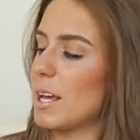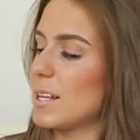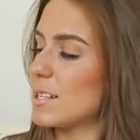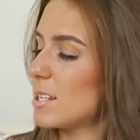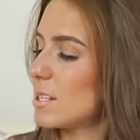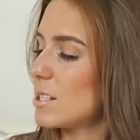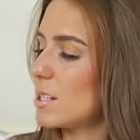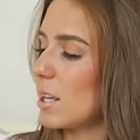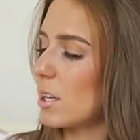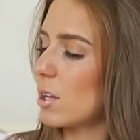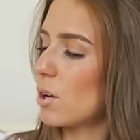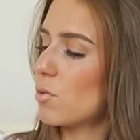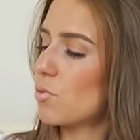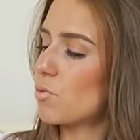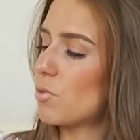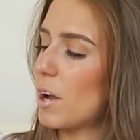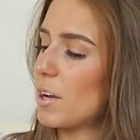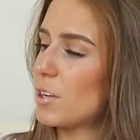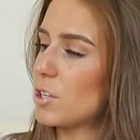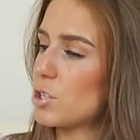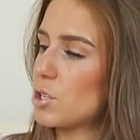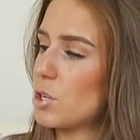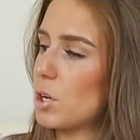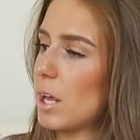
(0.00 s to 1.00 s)
Is this like a
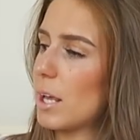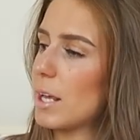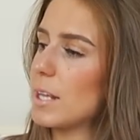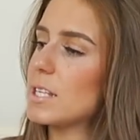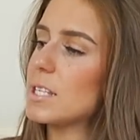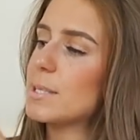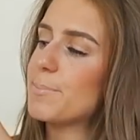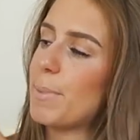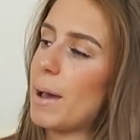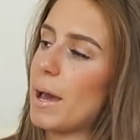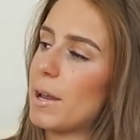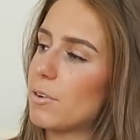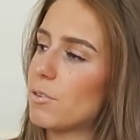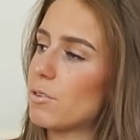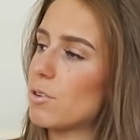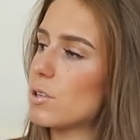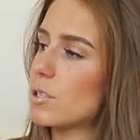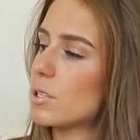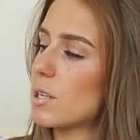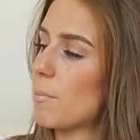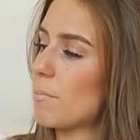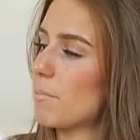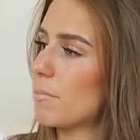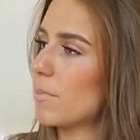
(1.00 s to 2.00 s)
wrench or like a spanner or
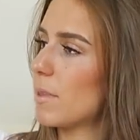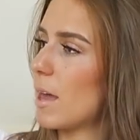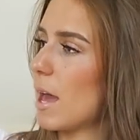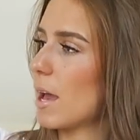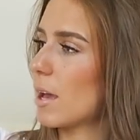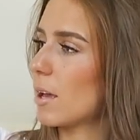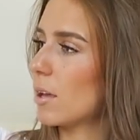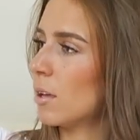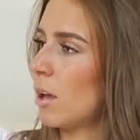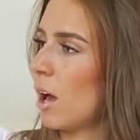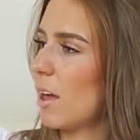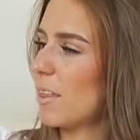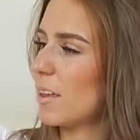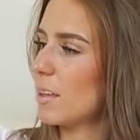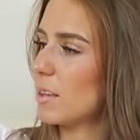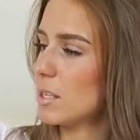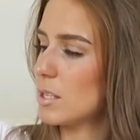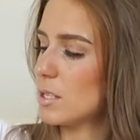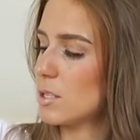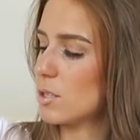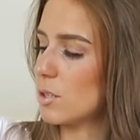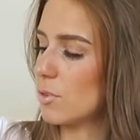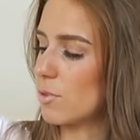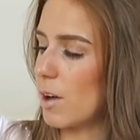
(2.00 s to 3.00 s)
something? I think
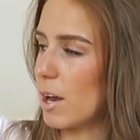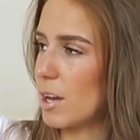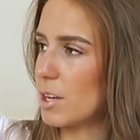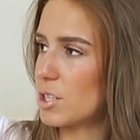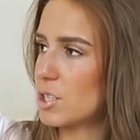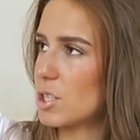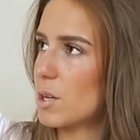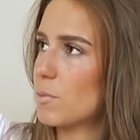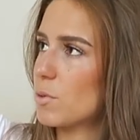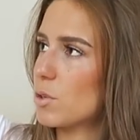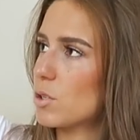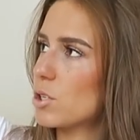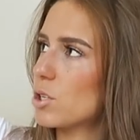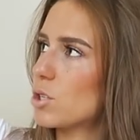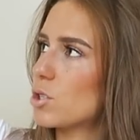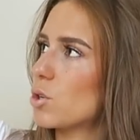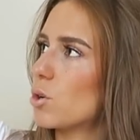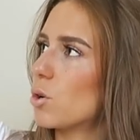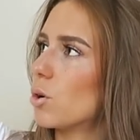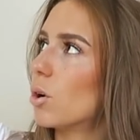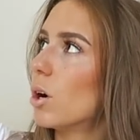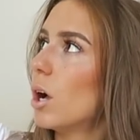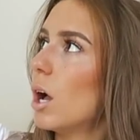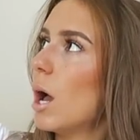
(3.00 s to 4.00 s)
this is a wrench, I'm not too
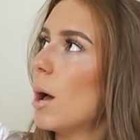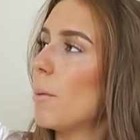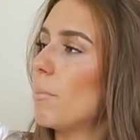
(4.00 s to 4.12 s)
sure.